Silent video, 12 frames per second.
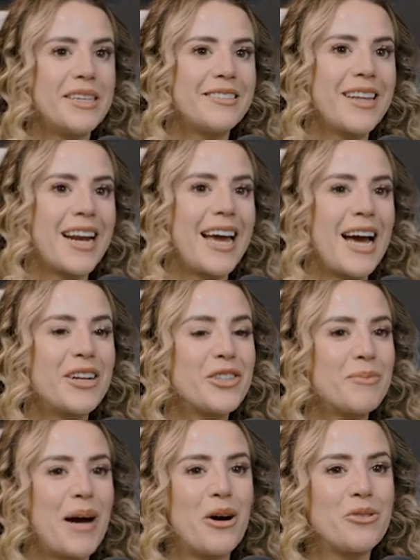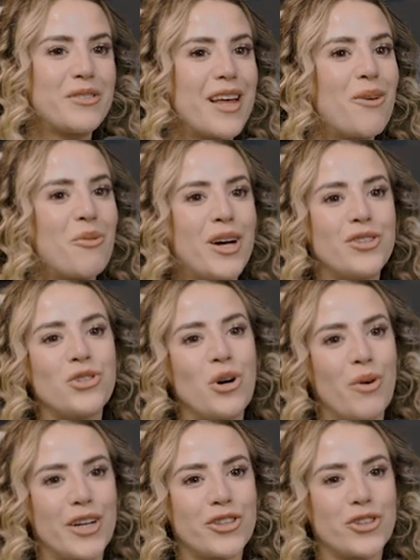is that I had a spouse that was
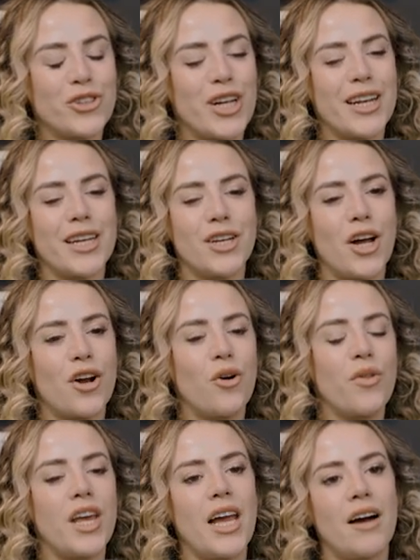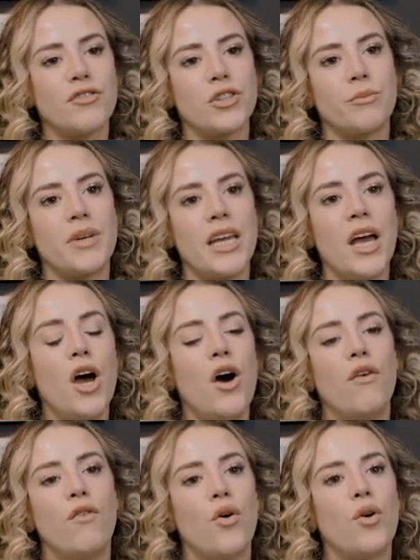so understanding, not only after me
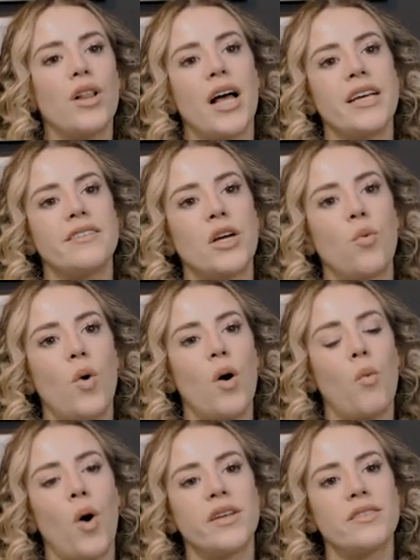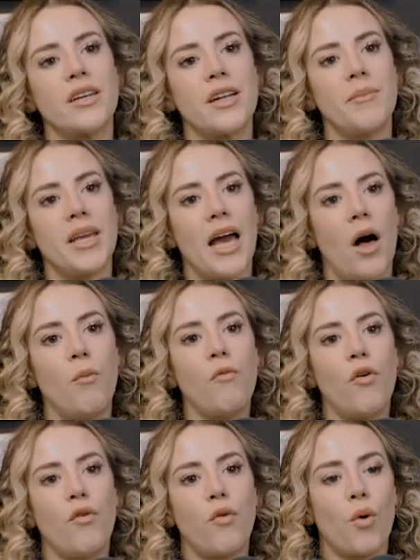vocalizing what was going to be
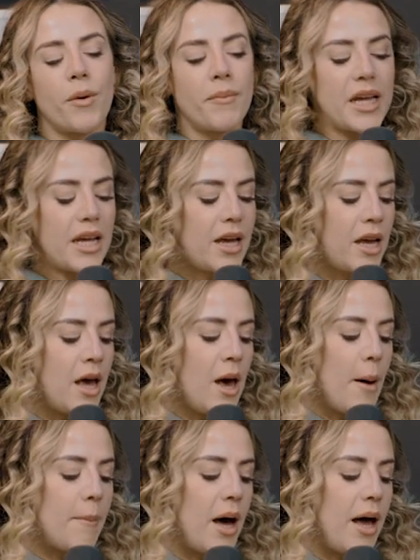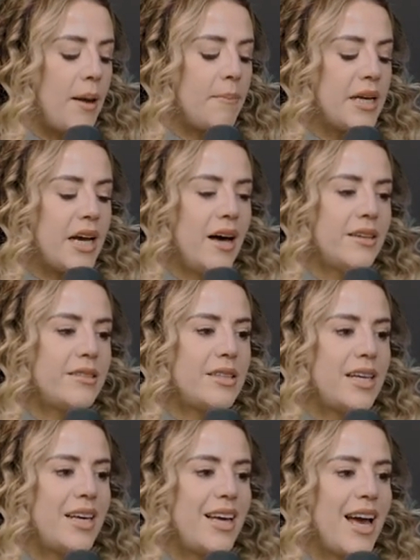helpful for me, but because
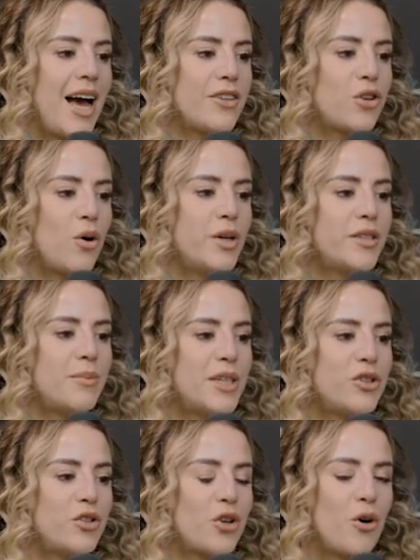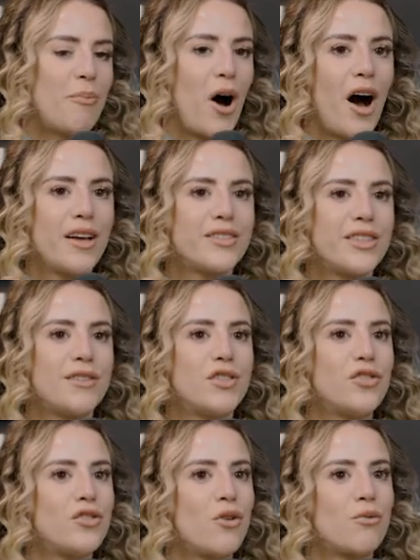he has always been so positive
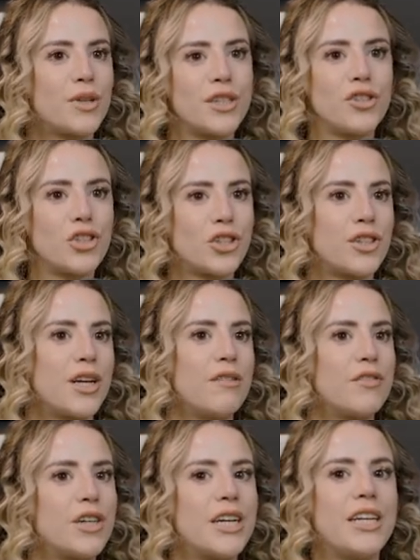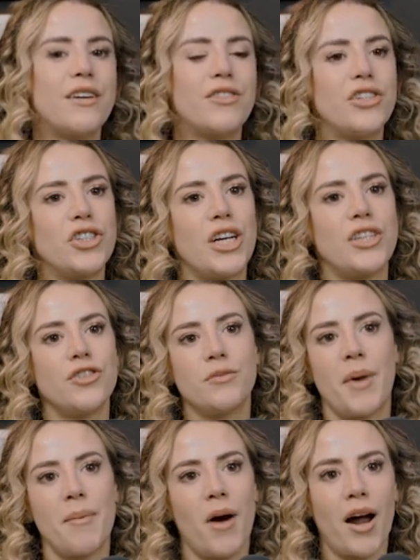and so reassuring for any of the changes
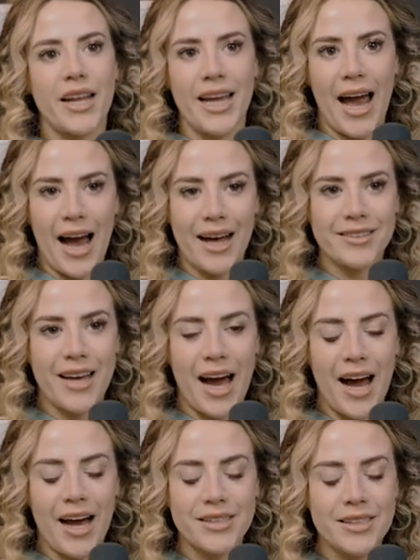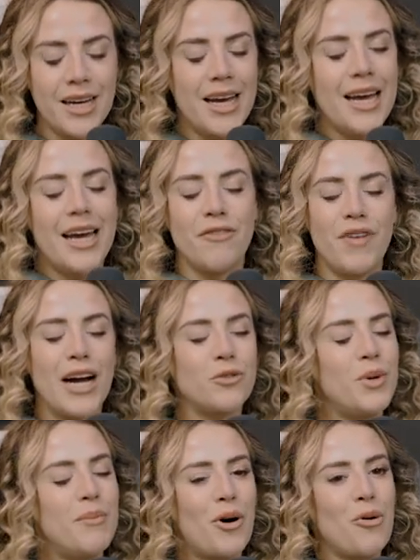changes my body has had. In
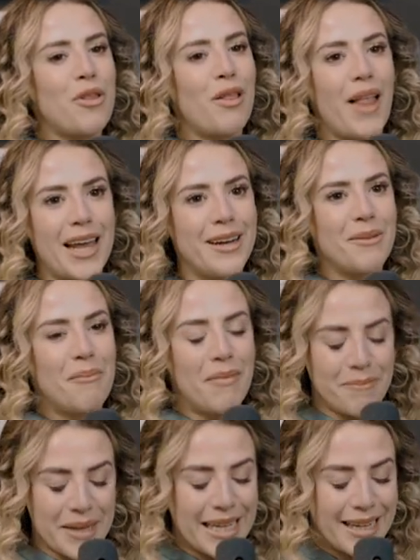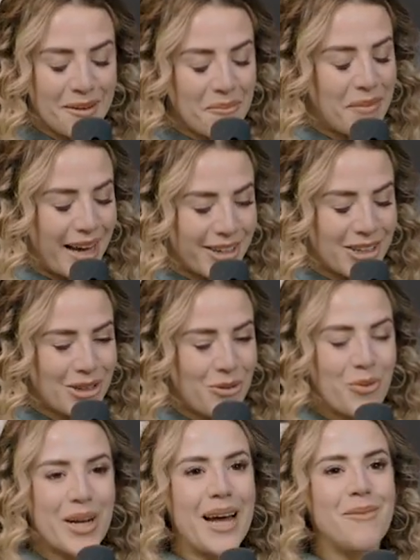fact, we both like me better
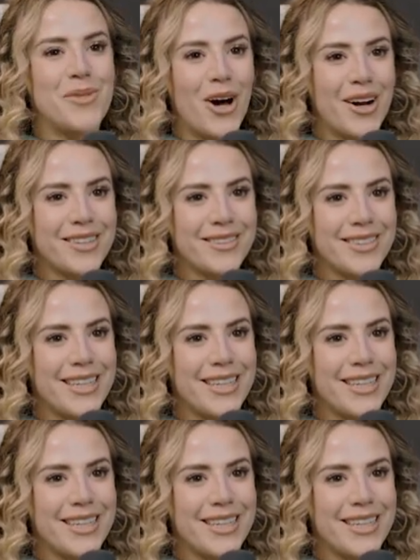when I'm not as